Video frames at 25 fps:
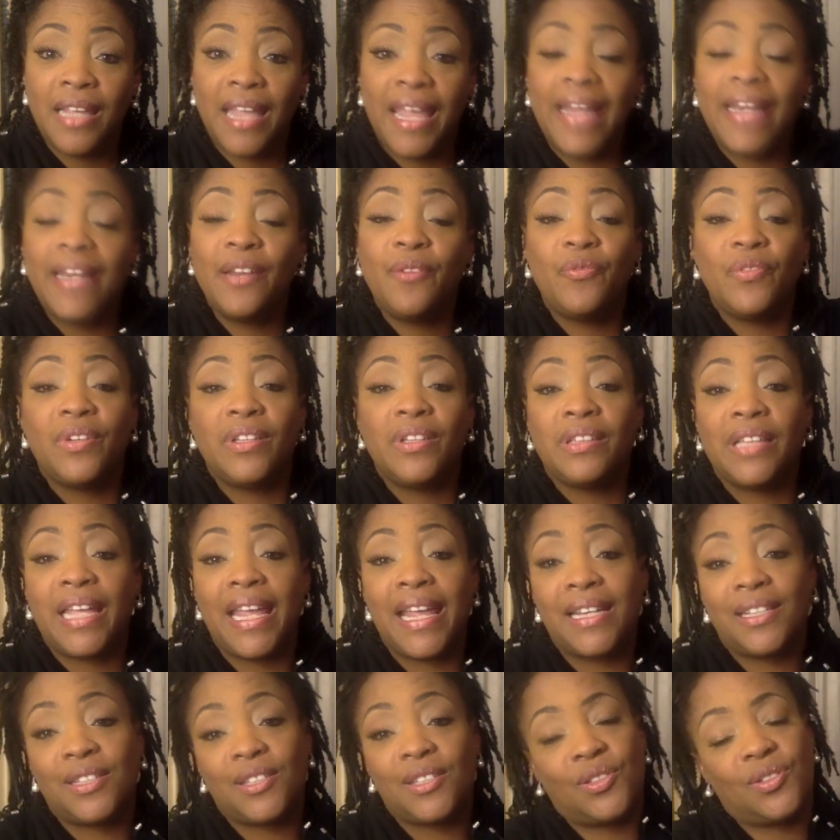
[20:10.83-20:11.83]
and it
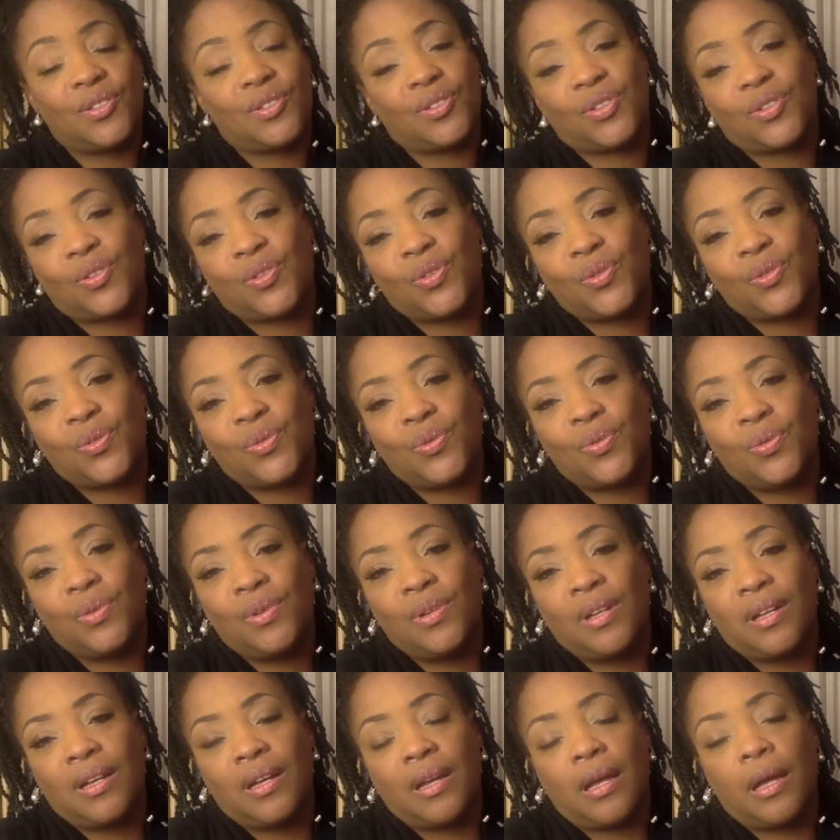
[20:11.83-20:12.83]
relates to